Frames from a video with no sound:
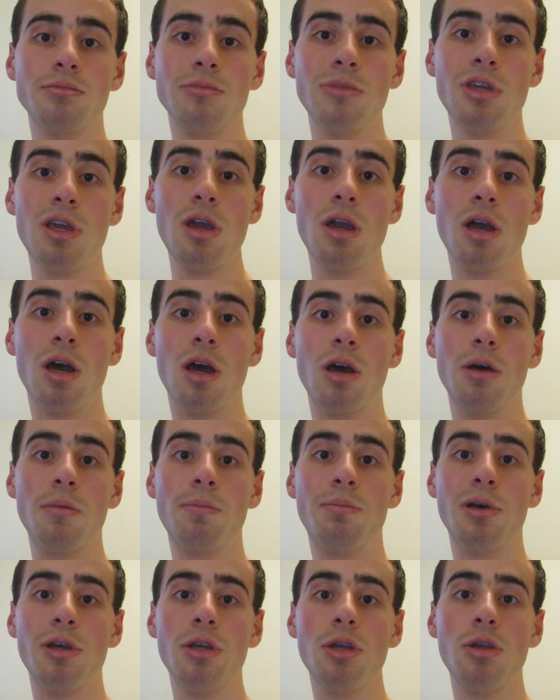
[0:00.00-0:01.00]
Yeah,
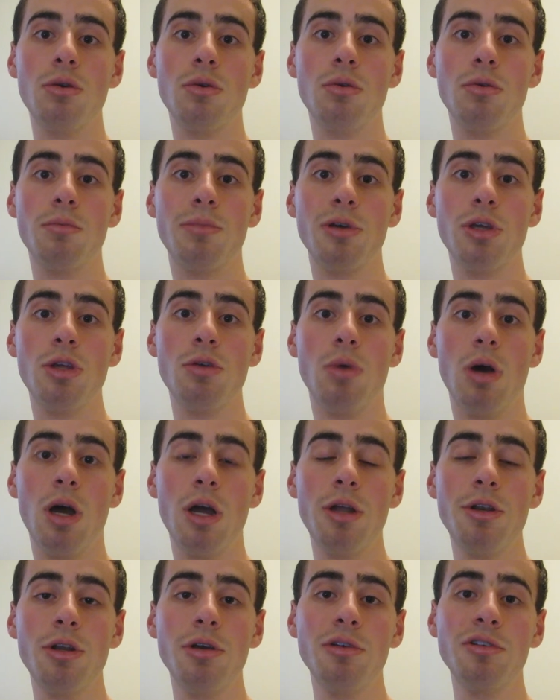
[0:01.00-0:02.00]
but you, but you
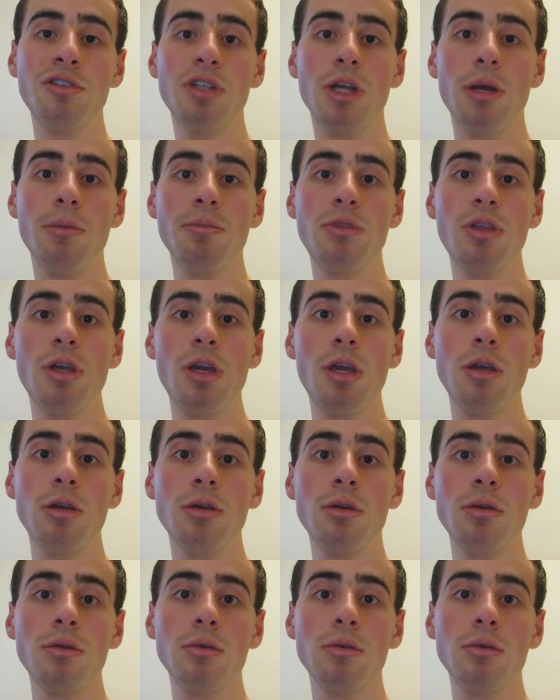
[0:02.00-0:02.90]
want to know something?